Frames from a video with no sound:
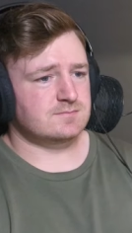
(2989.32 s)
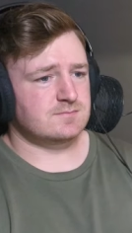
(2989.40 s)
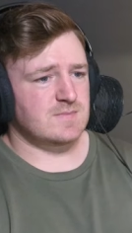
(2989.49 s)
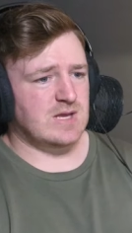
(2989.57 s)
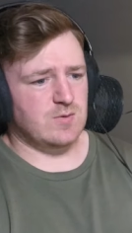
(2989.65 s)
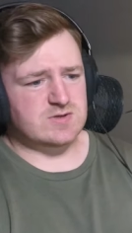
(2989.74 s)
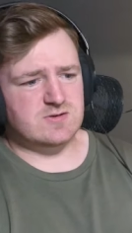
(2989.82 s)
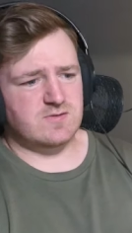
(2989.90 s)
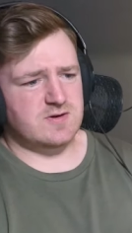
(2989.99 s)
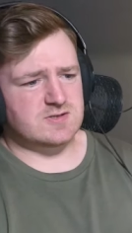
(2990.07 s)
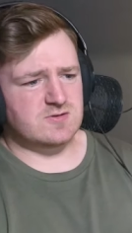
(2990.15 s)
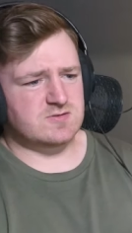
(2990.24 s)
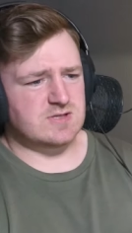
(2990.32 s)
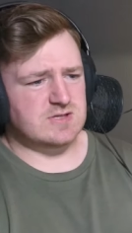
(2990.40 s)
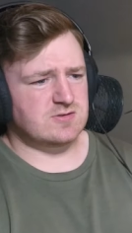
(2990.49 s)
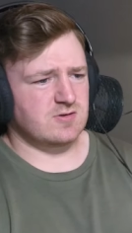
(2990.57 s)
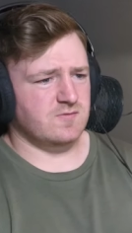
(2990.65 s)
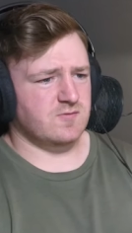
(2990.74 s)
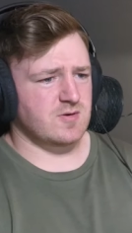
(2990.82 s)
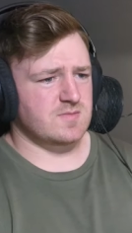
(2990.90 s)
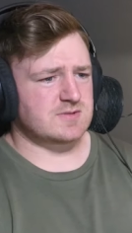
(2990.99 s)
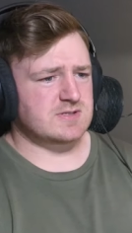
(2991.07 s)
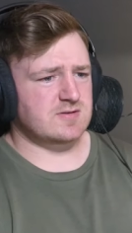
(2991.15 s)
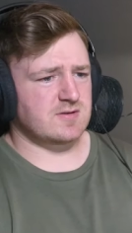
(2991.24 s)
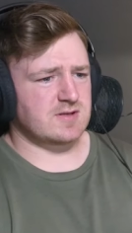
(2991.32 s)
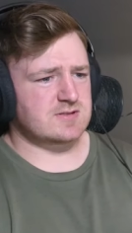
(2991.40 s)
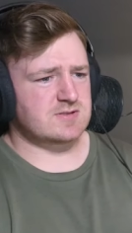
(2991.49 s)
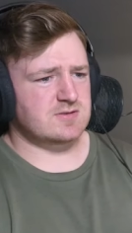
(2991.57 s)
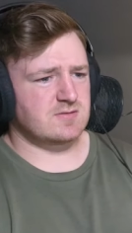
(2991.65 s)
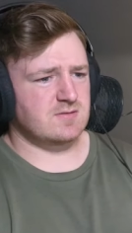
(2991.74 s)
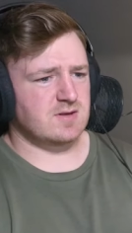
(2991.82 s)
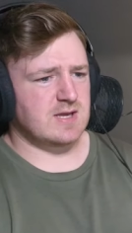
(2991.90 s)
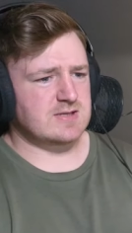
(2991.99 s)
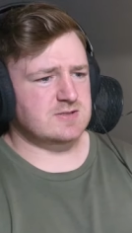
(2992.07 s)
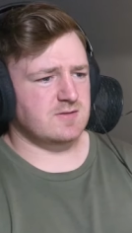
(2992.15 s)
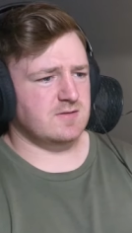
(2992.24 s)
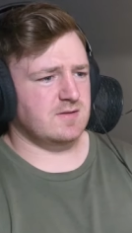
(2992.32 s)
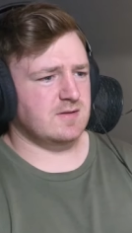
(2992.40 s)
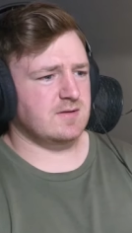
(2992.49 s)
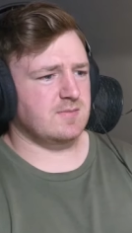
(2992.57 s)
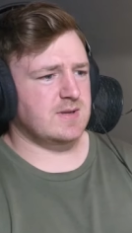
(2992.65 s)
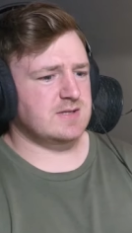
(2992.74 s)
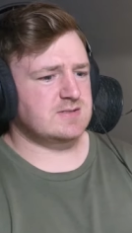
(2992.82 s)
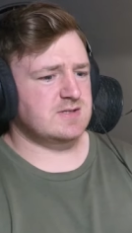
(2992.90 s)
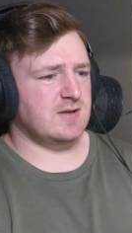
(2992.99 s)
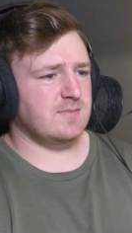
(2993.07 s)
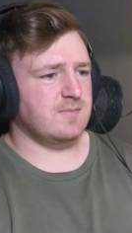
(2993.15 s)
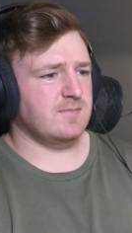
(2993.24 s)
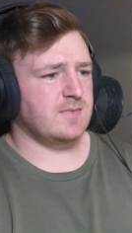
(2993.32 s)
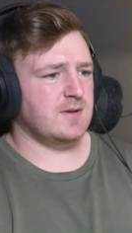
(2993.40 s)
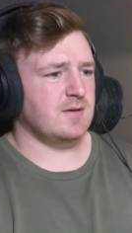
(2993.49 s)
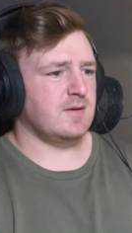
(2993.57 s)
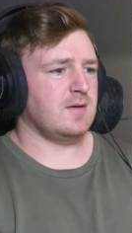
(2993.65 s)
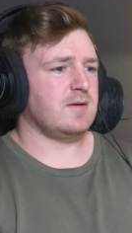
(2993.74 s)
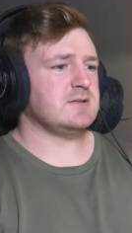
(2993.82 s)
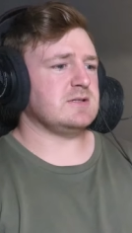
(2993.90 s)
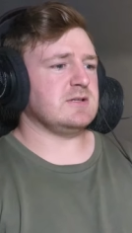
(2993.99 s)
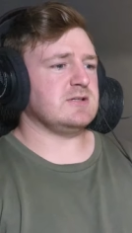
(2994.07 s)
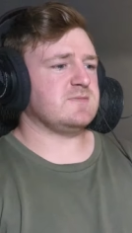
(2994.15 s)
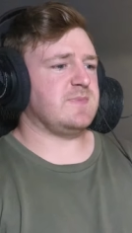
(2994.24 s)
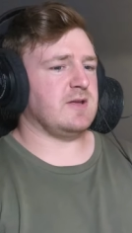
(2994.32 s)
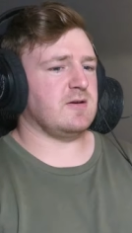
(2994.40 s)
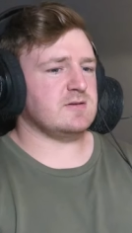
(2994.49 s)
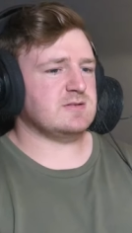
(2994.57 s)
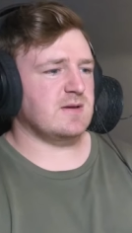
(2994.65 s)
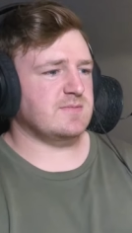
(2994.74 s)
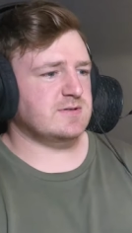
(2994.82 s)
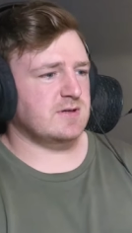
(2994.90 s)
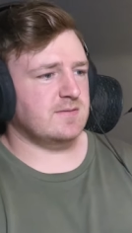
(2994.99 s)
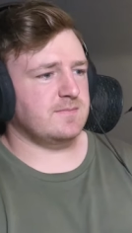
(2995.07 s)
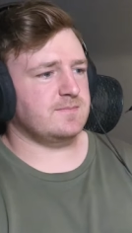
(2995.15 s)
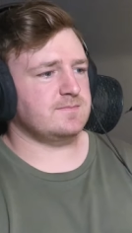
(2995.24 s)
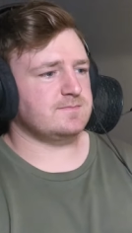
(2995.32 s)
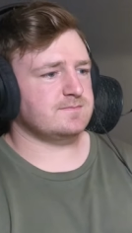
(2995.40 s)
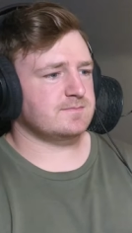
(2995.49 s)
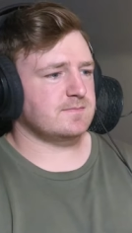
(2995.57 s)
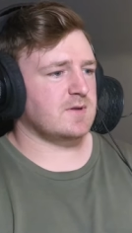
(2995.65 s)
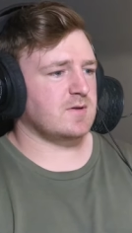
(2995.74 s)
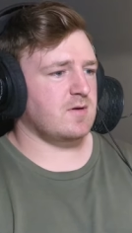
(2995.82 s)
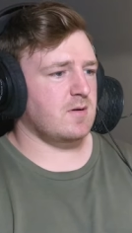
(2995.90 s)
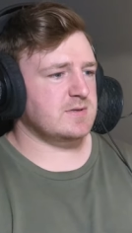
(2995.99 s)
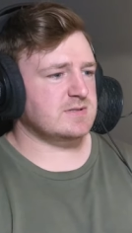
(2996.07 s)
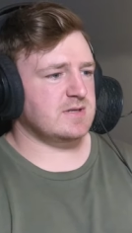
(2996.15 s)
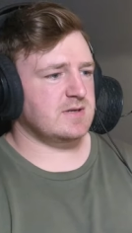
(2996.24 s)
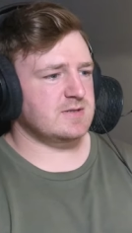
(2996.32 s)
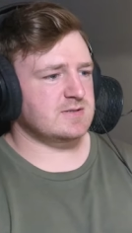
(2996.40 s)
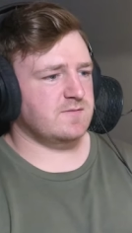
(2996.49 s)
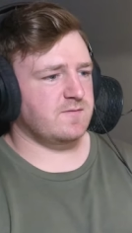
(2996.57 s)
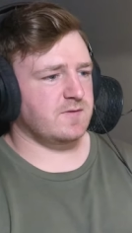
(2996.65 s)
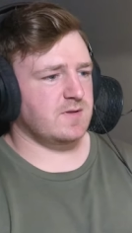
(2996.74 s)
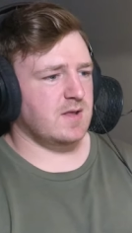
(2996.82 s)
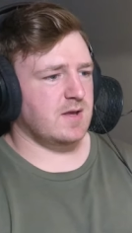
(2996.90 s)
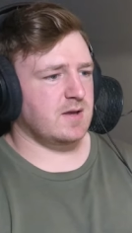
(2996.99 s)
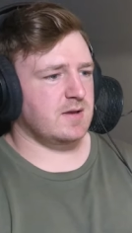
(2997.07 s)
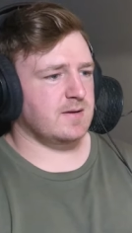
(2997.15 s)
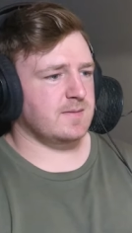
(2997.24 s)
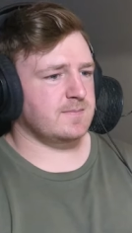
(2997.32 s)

I wish the Raiders used these uniforms. These are like nicer than the men's team. Jeez, big interception. Robinson is flying.